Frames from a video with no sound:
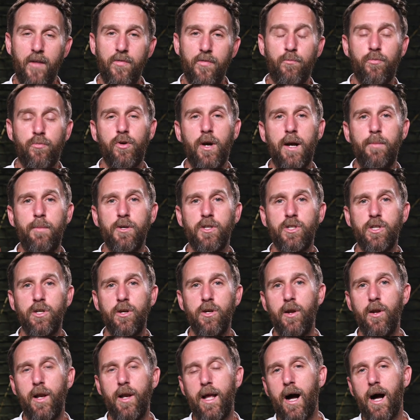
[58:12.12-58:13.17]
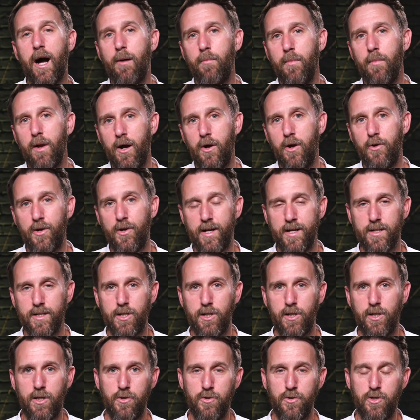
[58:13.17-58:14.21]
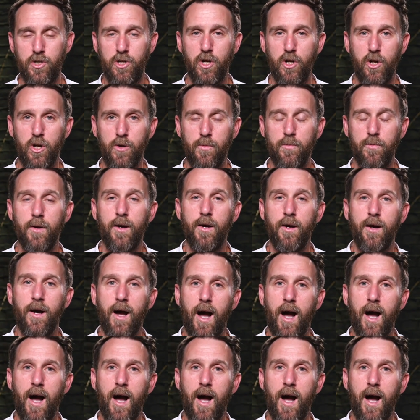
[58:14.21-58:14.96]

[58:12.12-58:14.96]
and prematurely uploaded it to YouTube